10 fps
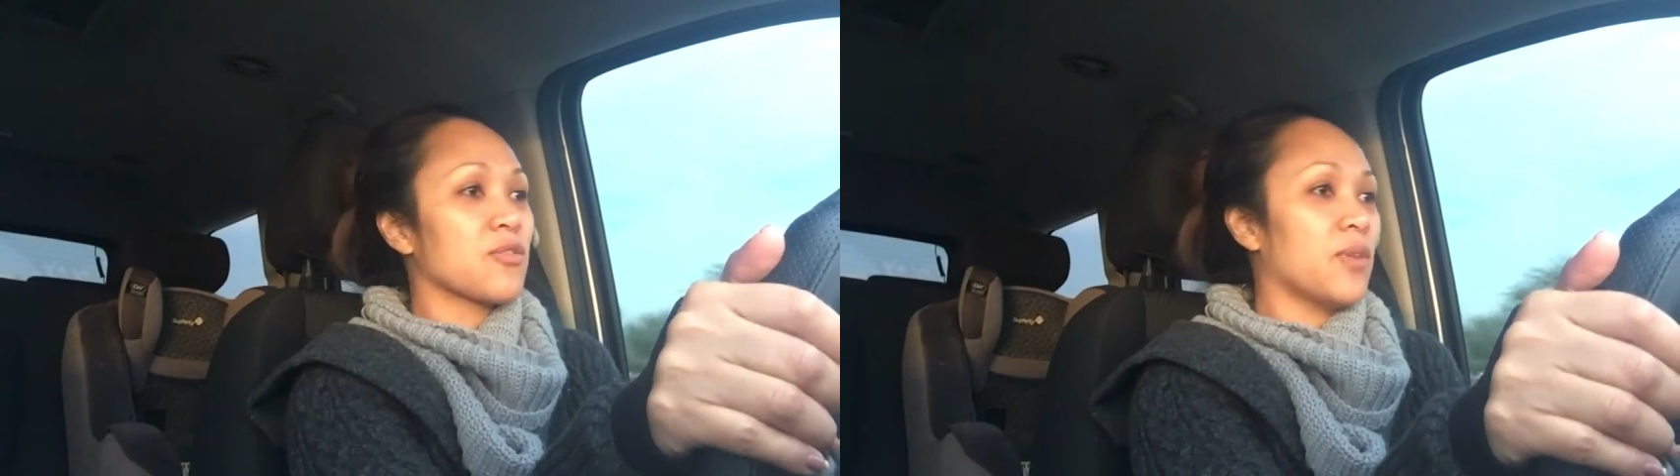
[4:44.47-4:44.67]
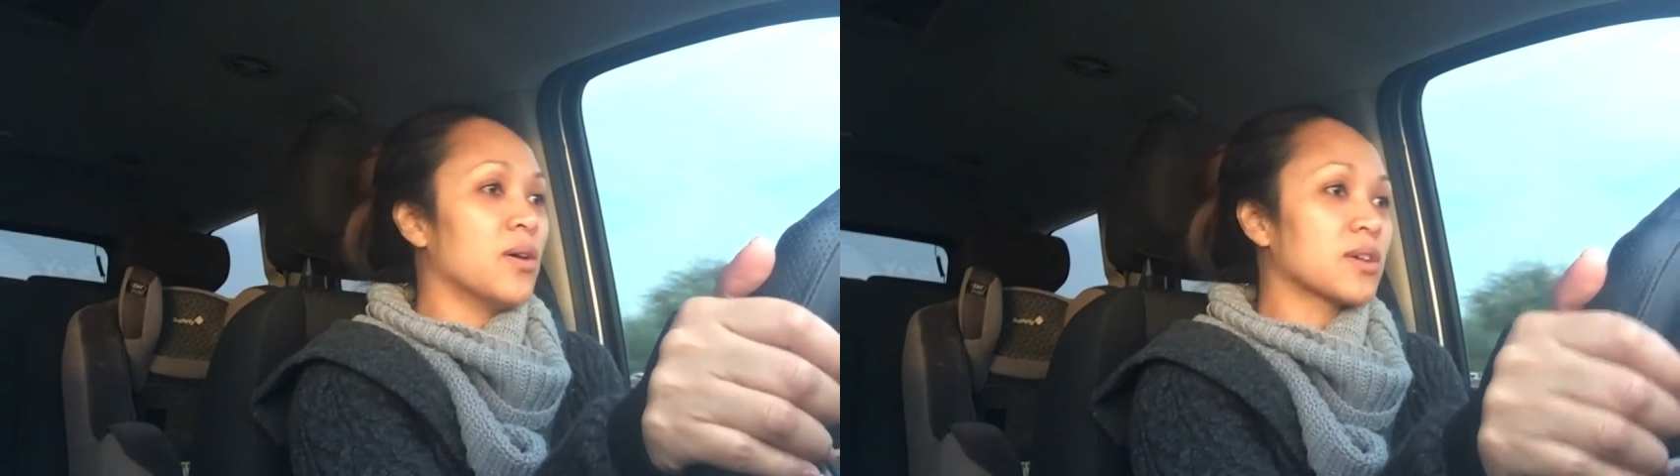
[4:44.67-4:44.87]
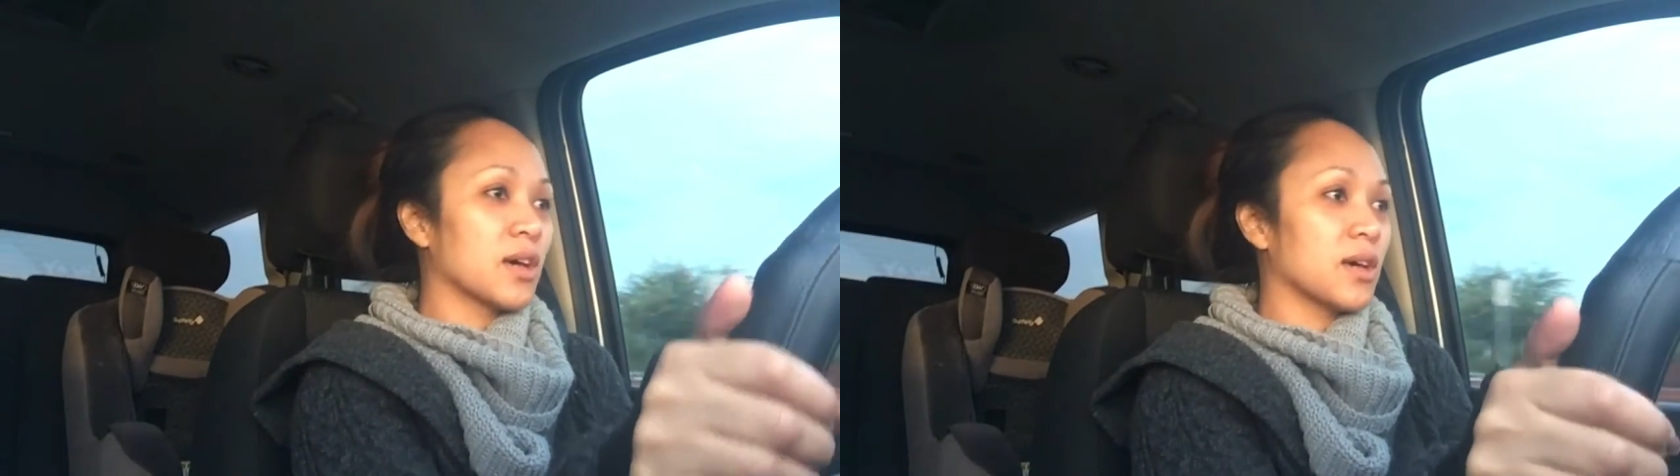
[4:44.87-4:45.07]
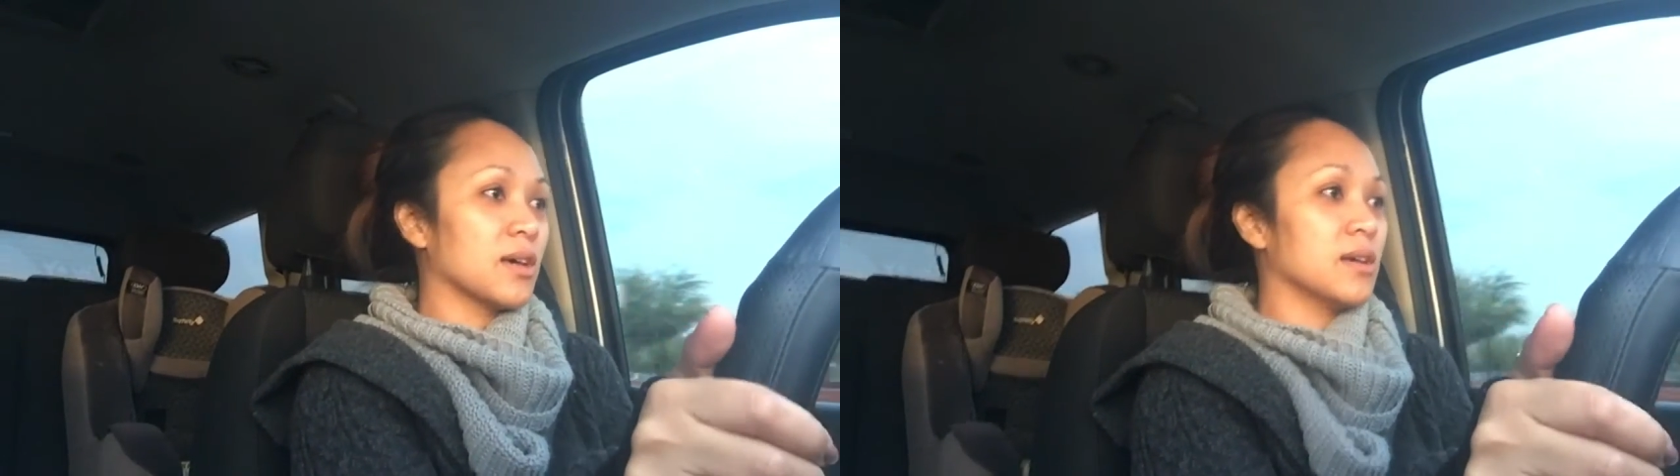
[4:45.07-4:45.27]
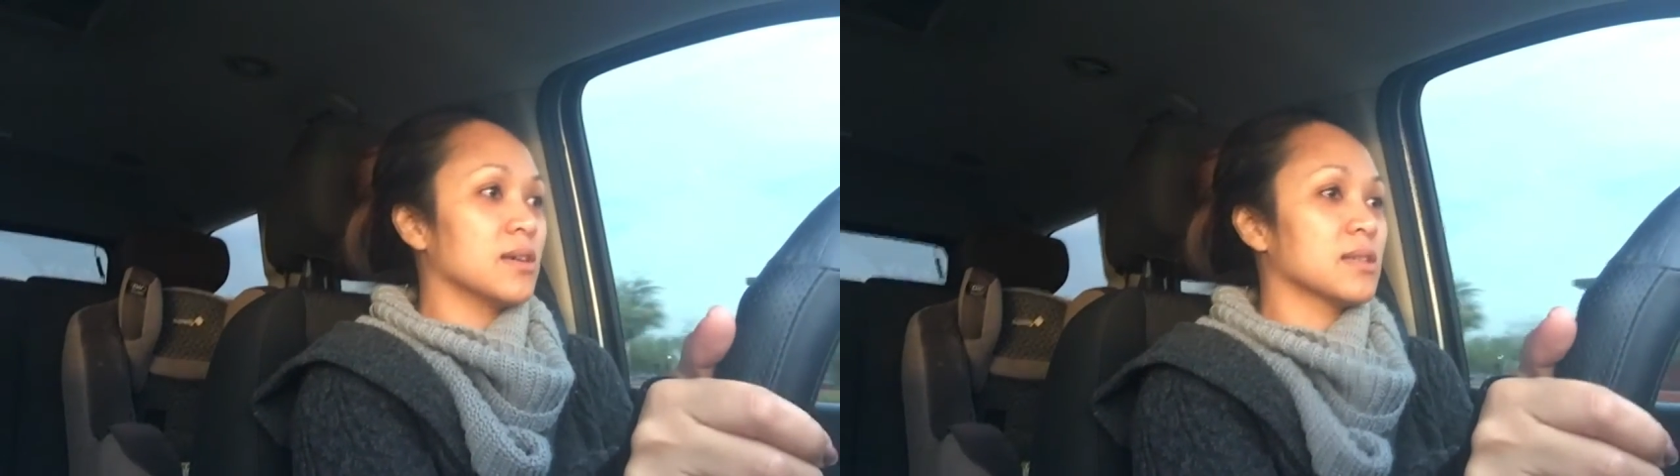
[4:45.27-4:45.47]

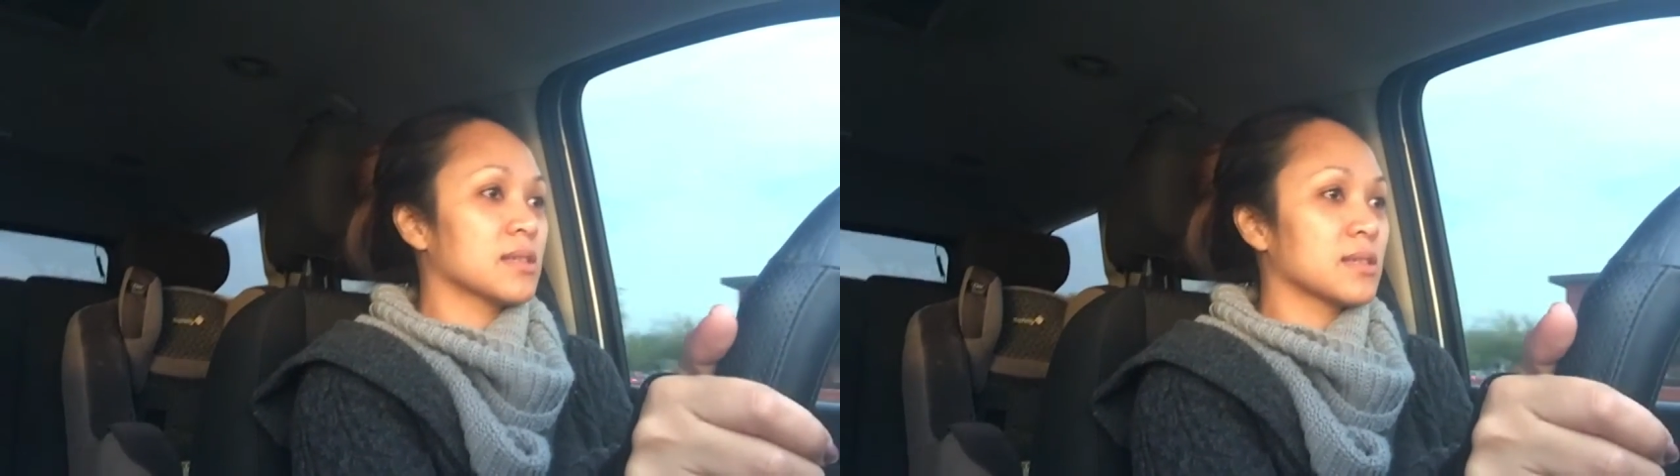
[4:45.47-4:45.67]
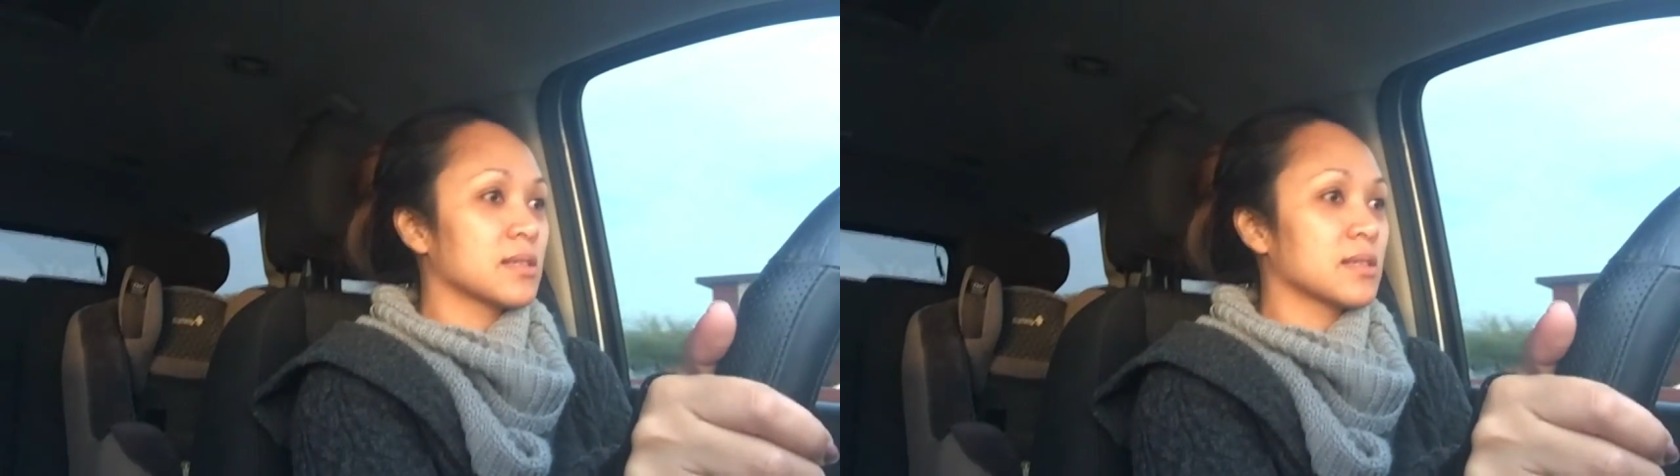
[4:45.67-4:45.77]
focused